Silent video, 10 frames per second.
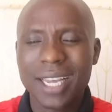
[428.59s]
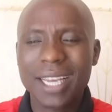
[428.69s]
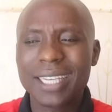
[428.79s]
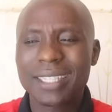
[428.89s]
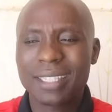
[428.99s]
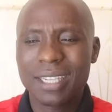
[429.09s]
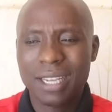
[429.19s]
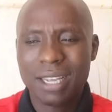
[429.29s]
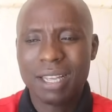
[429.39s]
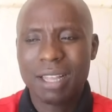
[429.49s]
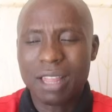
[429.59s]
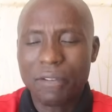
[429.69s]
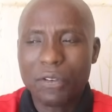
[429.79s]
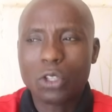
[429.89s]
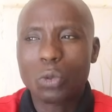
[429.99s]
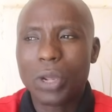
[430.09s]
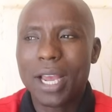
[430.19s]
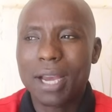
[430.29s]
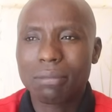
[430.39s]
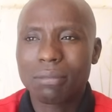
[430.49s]
is the photo
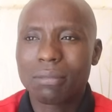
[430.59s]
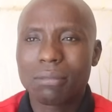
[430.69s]
where